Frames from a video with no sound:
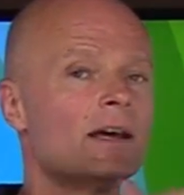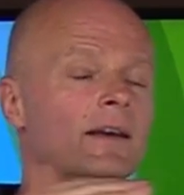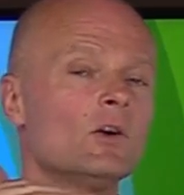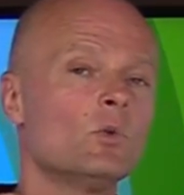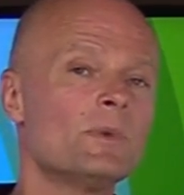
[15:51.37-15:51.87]

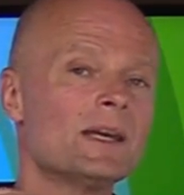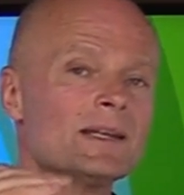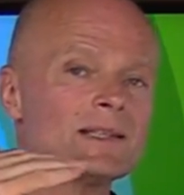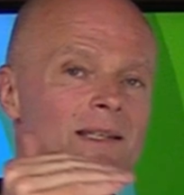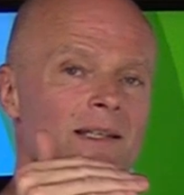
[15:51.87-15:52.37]
that
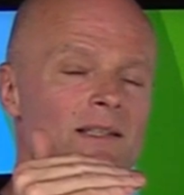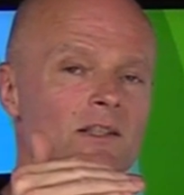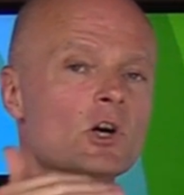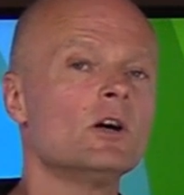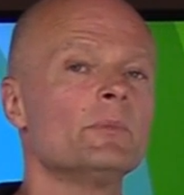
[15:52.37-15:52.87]

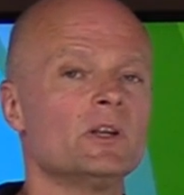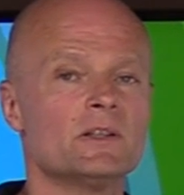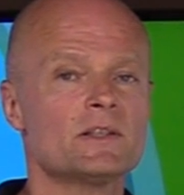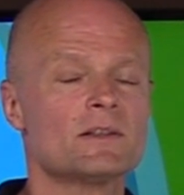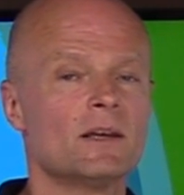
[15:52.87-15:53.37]
omega-6
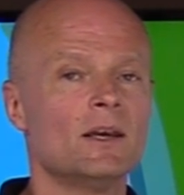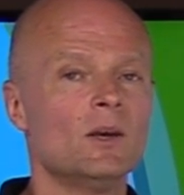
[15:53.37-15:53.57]
dominance.